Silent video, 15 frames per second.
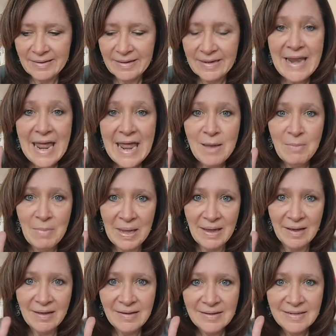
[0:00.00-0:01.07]

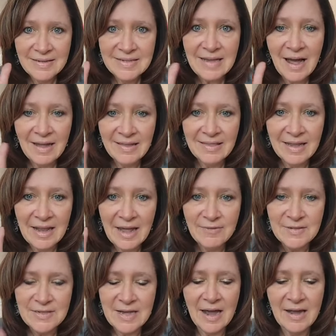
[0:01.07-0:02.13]
naming side, the left
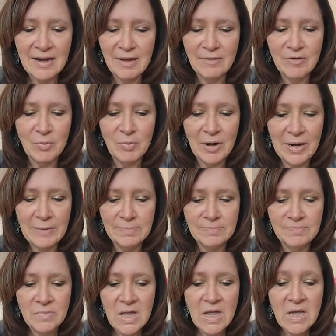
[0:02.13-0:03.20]
side of your brain.
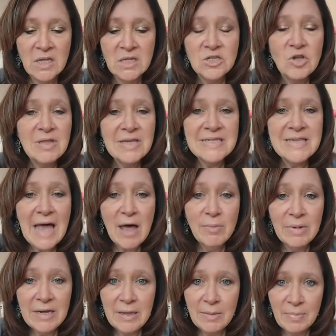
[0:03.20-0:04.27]
So this
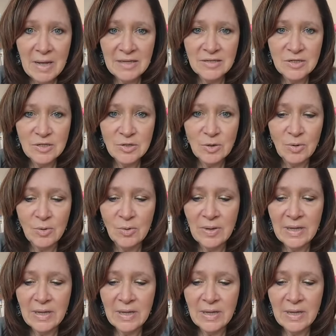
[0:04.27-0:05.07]
Ebony pencil